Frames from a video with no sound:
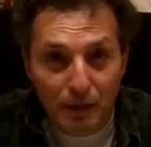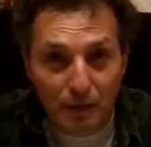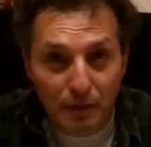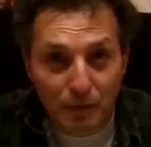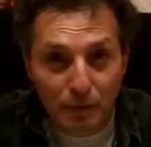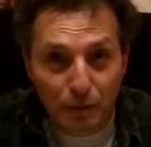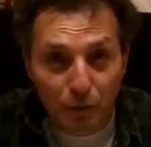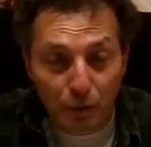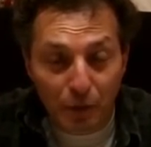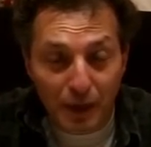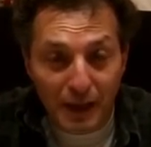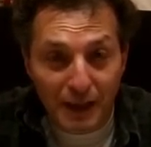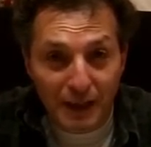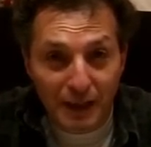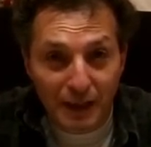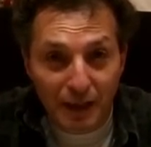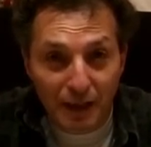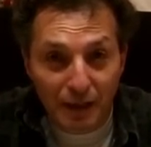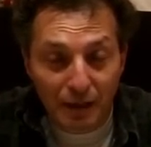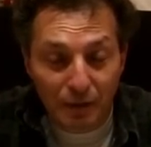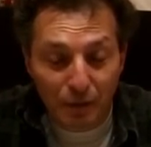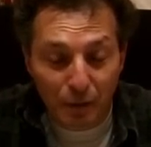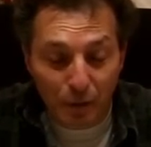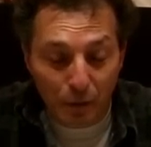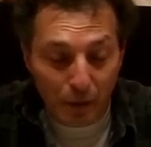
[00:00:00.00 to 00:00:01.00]
free
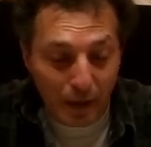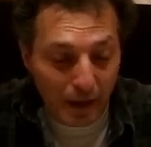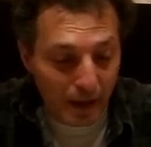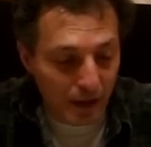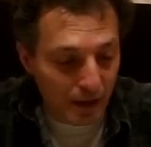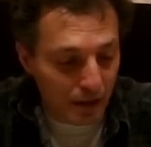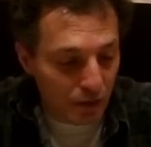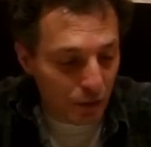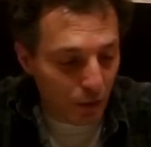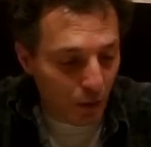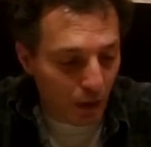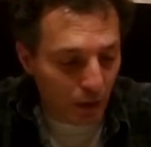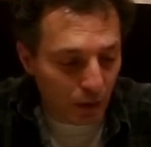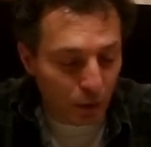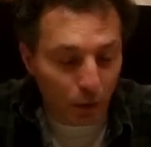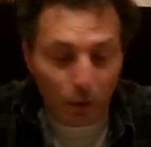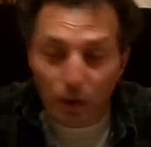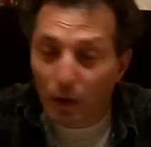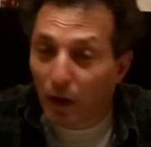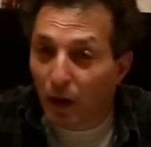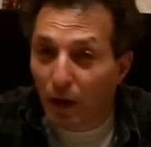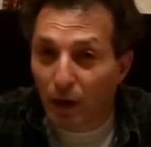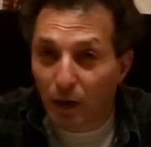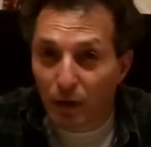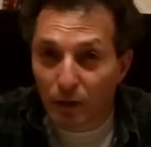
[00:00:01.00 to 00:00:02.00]
delivery. So I
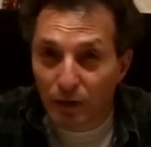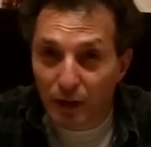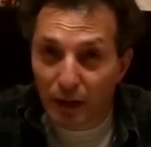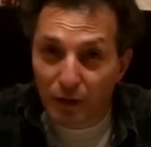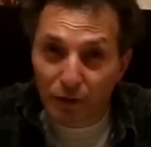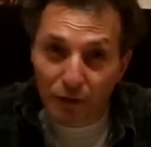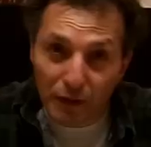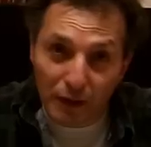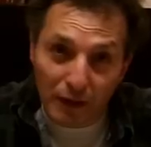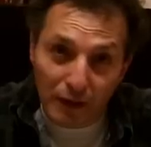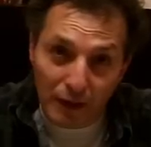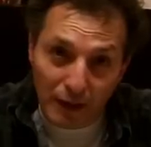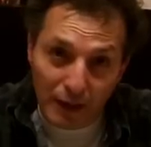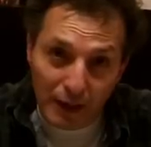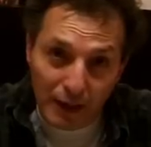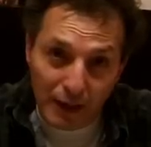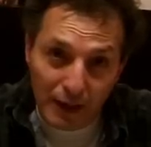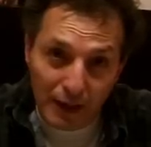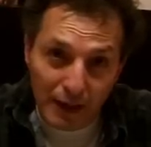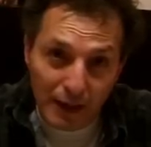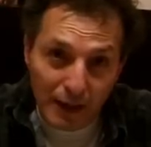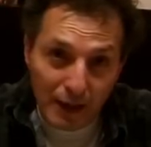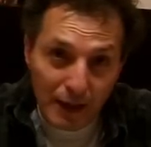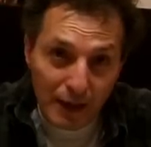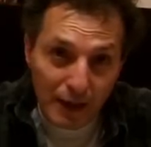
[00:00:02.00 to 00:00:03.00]
thought I'll
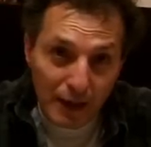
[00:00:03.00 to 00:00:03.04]
definitely,